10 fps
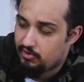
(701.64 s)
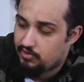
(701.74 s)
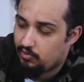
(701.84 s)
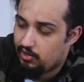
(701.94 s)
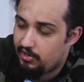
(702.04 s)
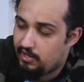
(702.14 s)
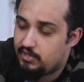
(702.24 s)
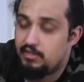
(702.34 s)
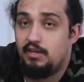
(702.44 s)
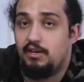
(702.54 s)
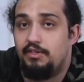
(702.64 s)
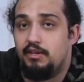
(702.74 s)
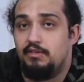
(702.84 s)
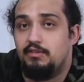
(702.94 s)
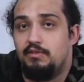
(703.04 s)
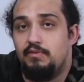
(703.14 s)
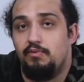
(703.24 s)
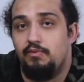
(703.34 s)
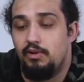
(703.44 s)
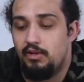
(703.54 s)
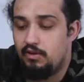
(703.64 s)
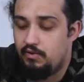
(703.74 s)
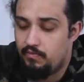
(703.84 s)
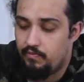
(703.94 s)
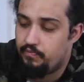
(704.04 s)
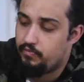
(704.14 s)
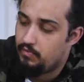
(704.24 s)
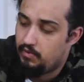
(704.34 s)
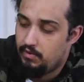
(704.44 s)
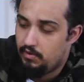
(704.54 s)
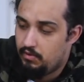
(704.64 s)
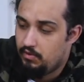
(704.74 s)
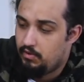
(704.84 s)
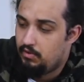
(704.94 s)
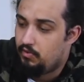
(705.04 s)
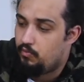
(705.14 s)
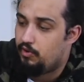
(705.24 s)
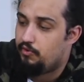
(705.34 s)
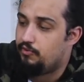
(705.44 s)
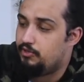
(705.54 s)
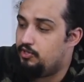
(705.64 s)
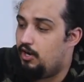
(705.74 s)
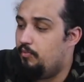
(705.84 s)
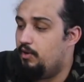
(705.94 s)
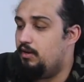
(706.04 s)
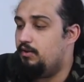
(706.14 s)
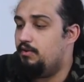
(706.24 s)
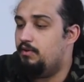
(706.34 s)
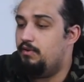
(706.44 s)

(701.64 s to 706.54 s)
really nice. And I think it's really wonderful job. And